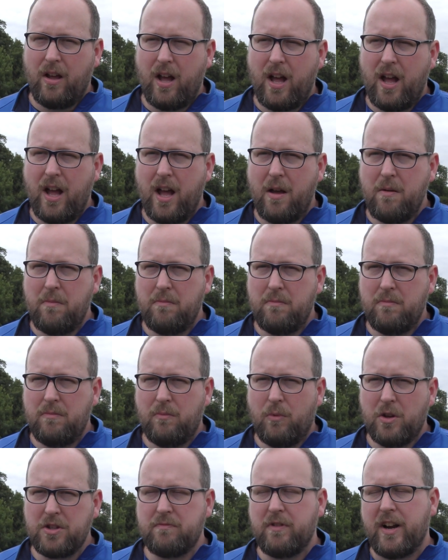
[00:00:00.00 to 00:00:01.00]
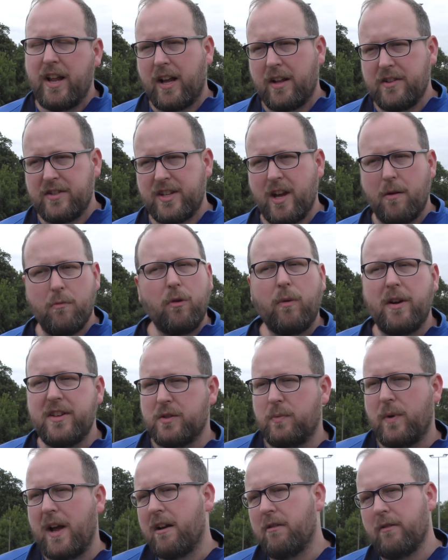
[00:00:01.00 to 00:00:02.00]
Wasn't really a concern. We're
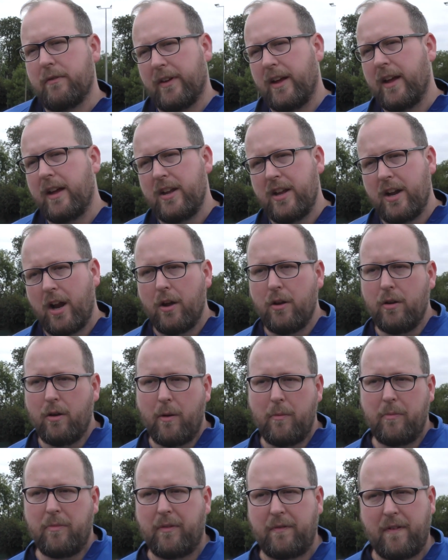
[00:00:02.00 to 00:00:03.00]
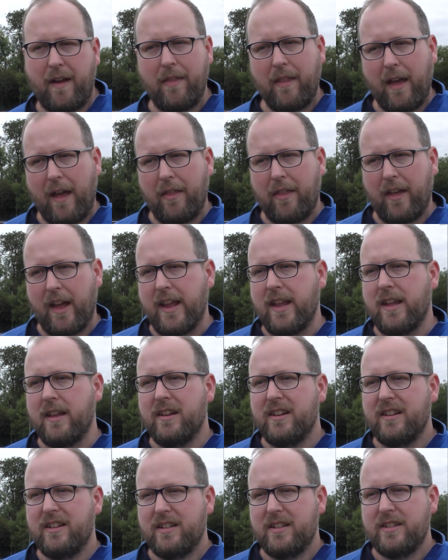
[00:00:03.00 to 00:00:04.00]
always aware of it. The fact that they
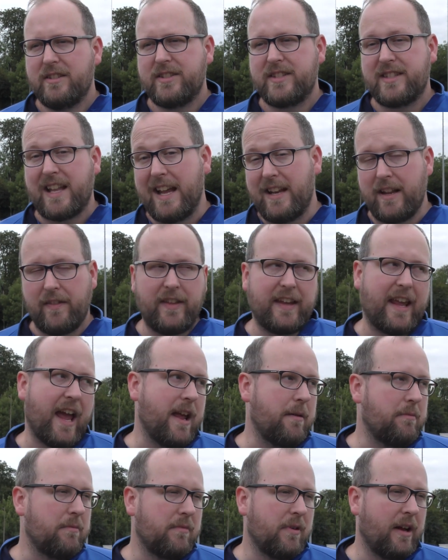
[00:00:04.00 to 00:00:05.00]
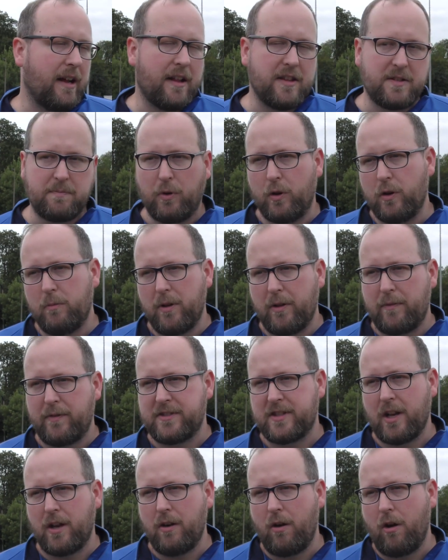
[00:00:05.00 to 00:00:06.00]
stayed in the game against Bournemouth for
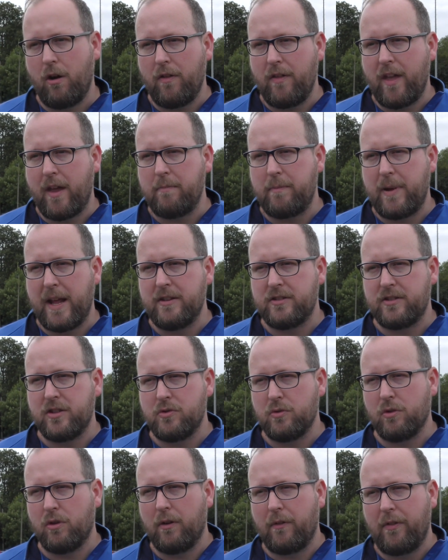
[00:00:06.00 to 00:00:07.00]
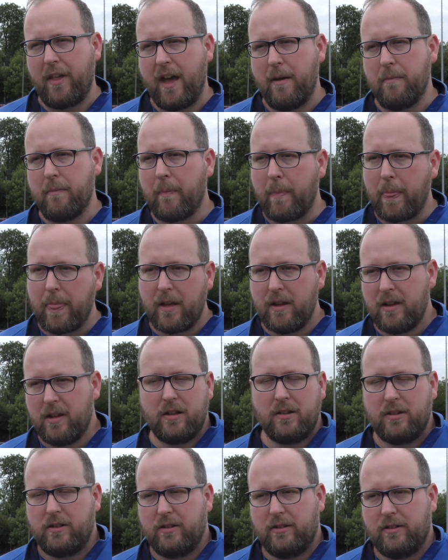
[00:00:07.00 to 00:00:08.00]
so long and then pinched a draw off them.
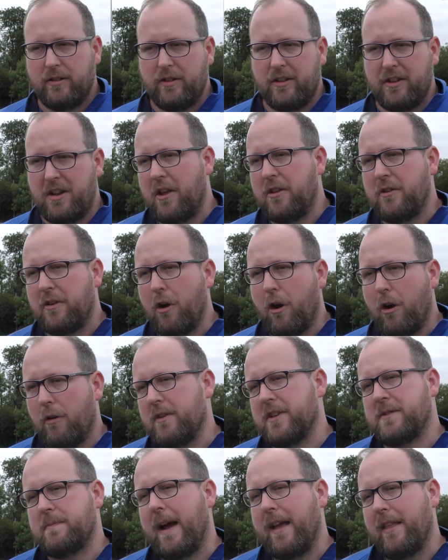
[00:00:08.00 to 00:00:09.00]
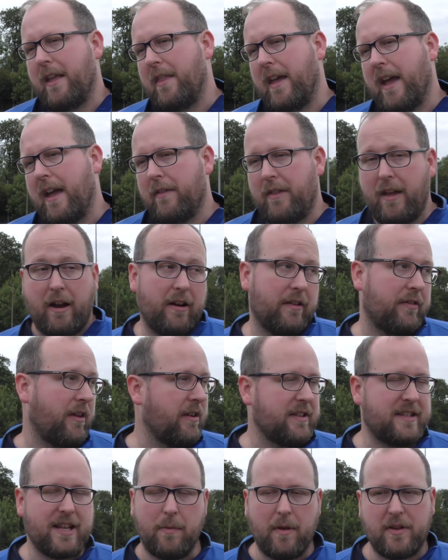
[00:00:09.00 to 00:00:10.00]
You've got to respect that
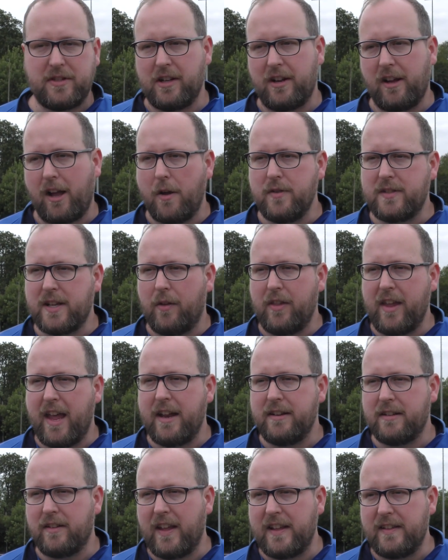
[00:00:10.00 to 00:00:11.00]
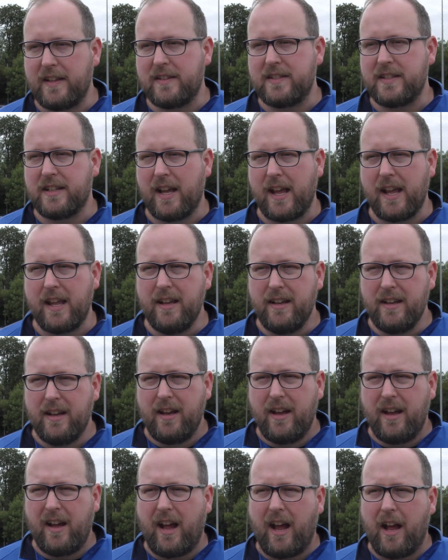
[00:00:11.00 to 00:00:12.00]
they're a team that's going to go till the end, and they did today.
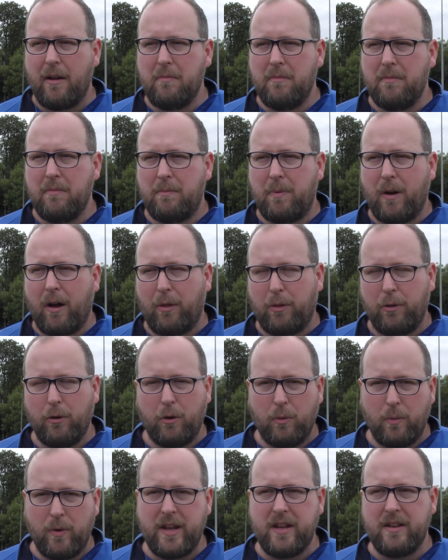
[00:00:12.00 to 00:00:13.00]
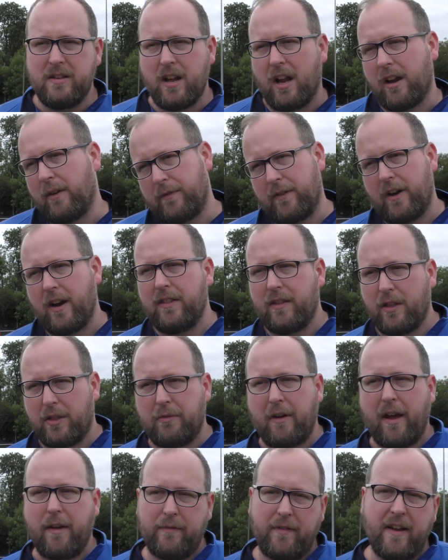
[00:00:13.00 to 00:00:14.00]
But I thought we nullified the
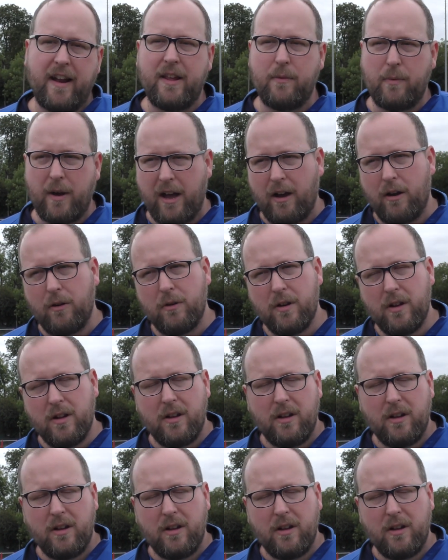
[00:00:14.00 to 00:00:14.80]
threat fairly well.